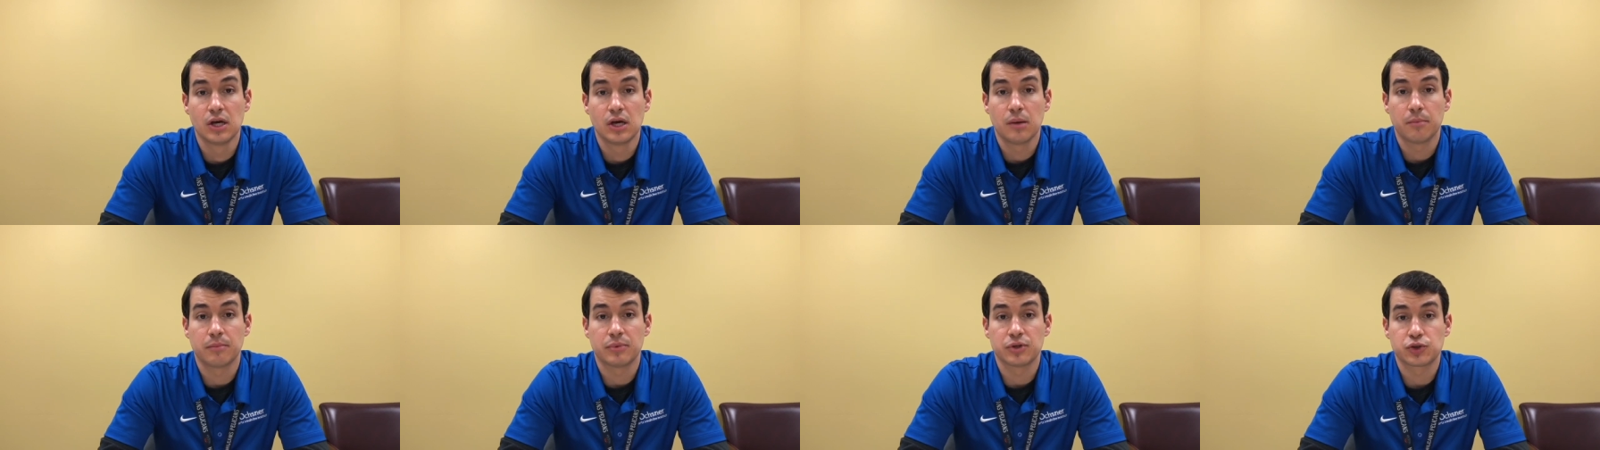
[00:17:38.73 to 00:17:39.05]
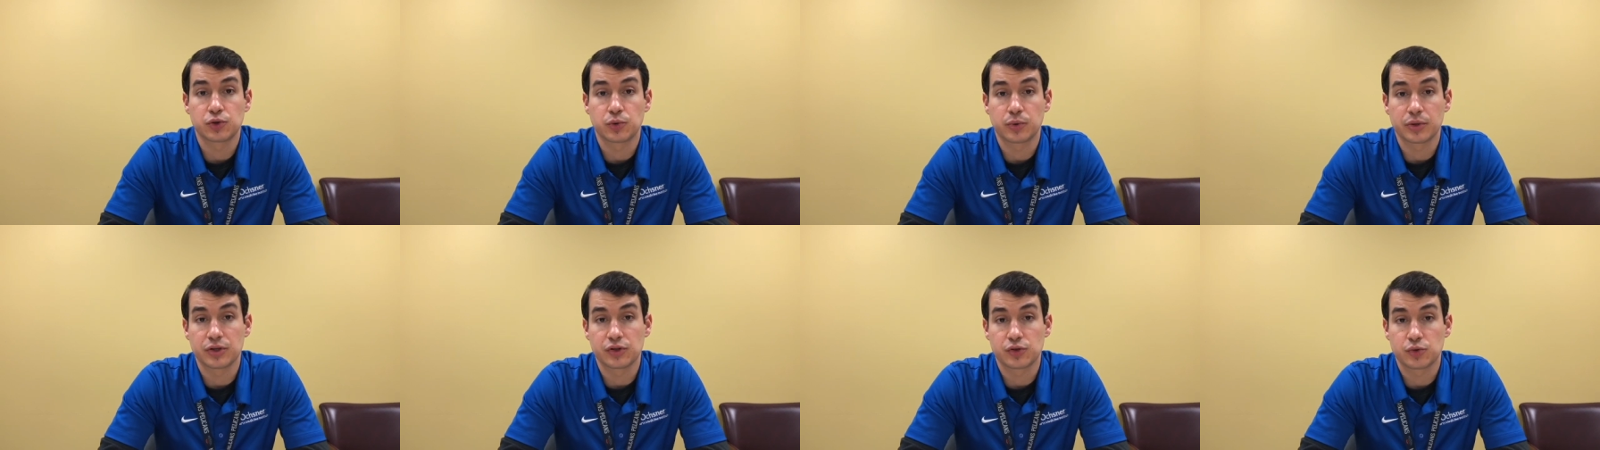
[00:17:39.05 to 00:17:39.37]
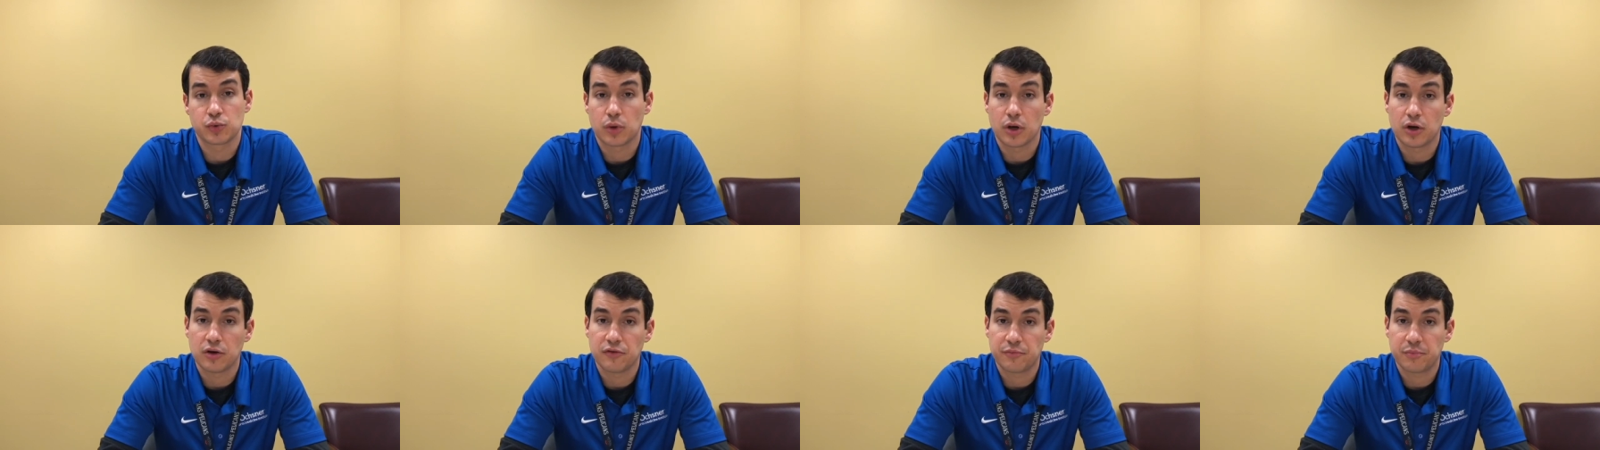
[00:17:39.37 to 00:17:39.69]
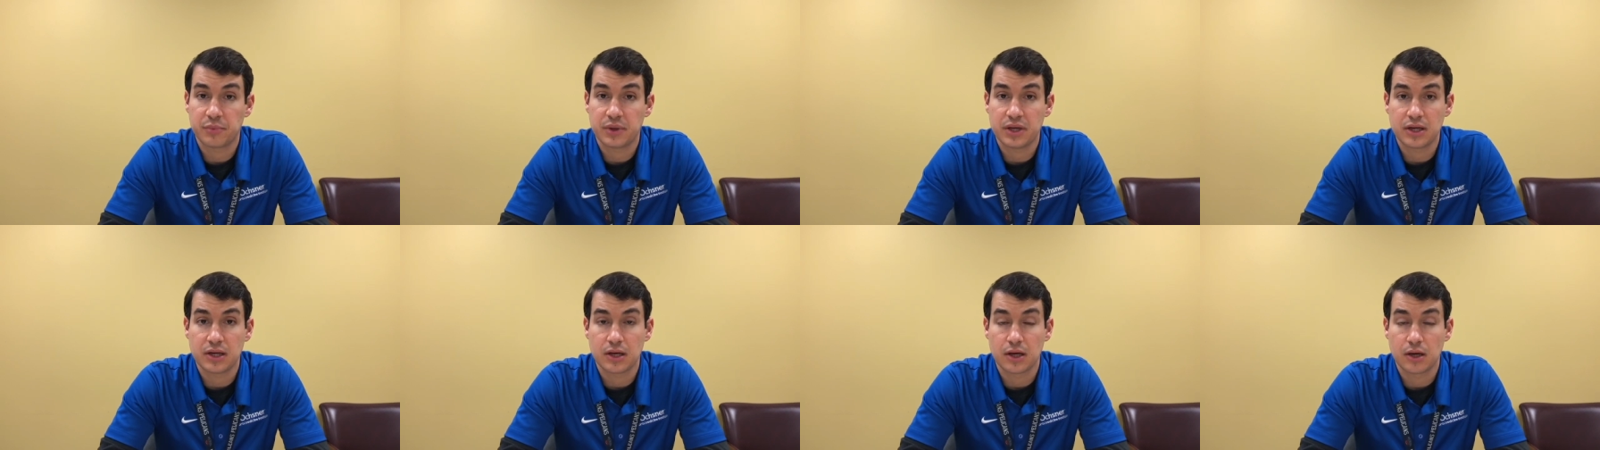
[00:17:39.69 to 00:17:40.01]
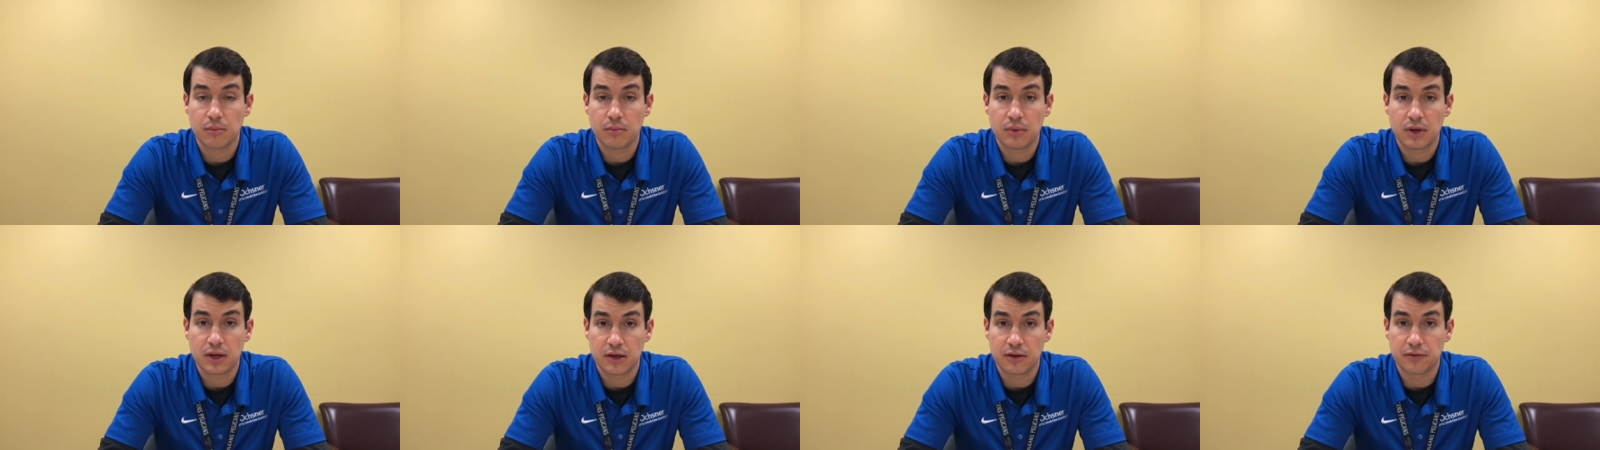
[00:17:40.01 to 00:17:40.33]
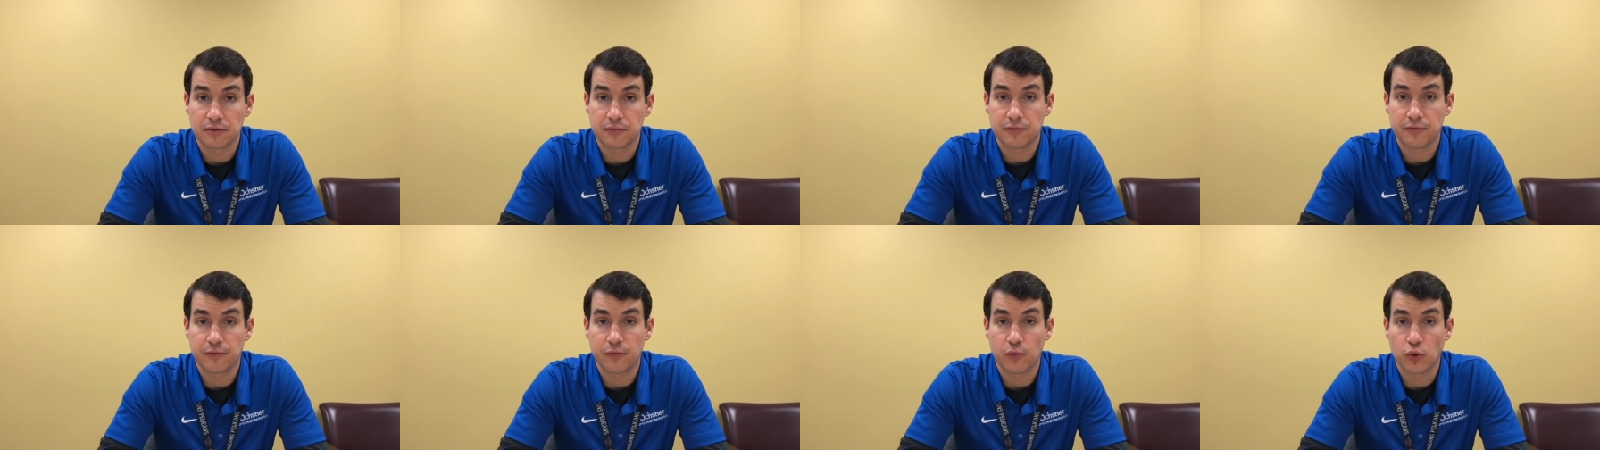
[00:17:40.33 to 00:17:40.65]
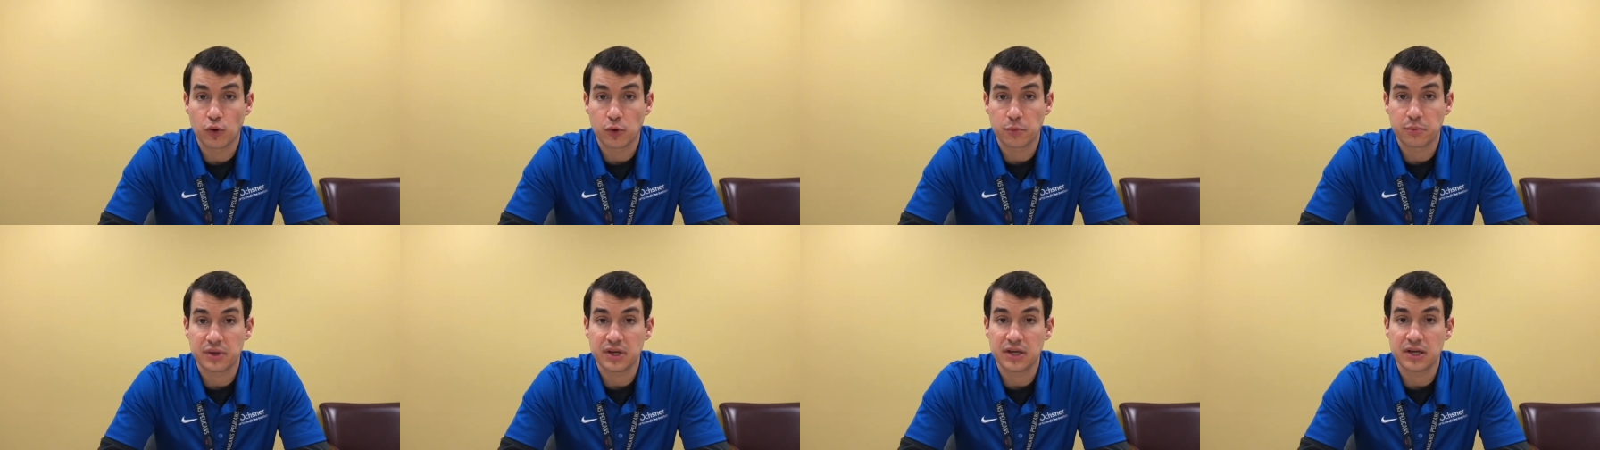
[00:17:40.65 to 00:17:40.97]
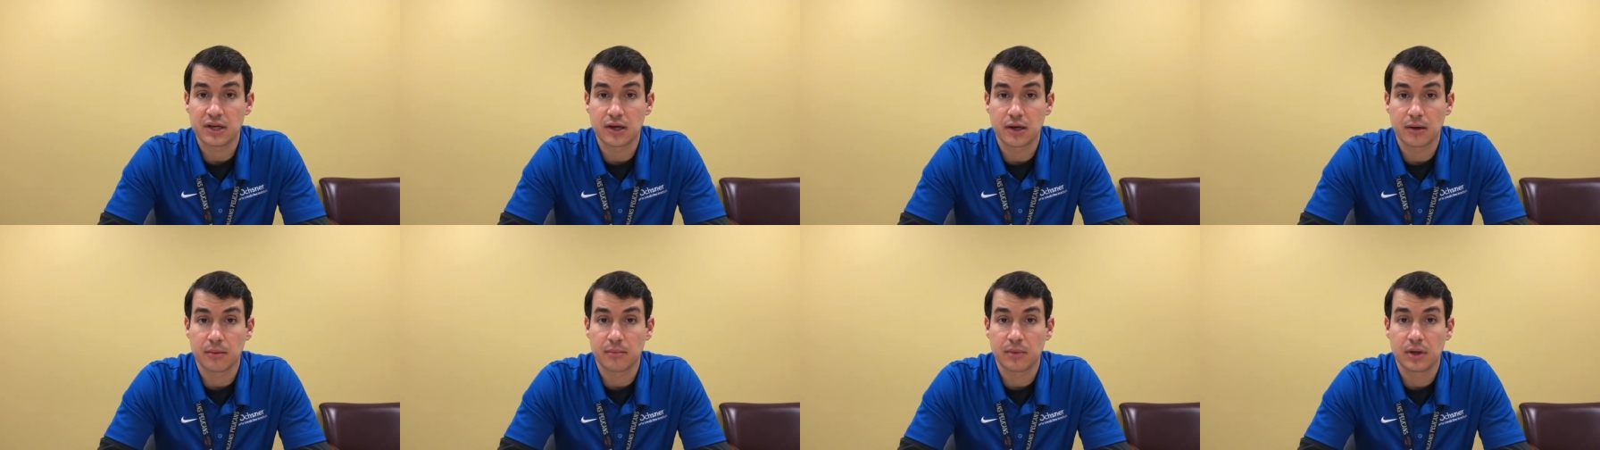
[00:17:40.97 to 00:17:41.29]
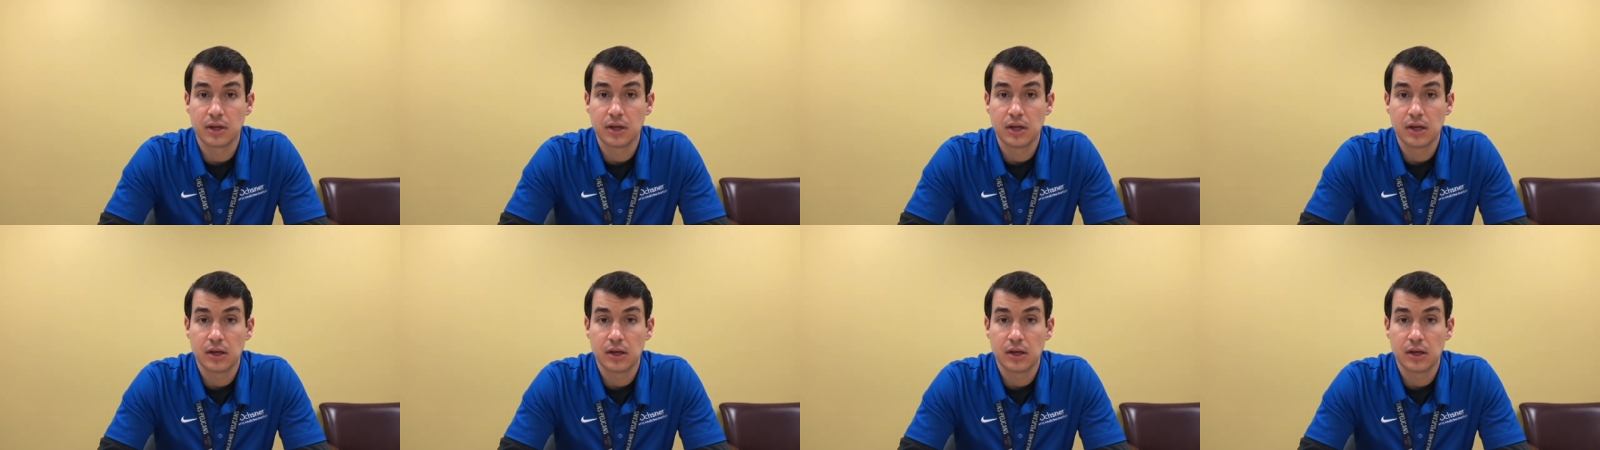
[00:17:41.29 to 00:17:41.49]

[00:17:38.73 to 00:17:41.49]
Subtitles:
between 12 p.m. and 4 p.m.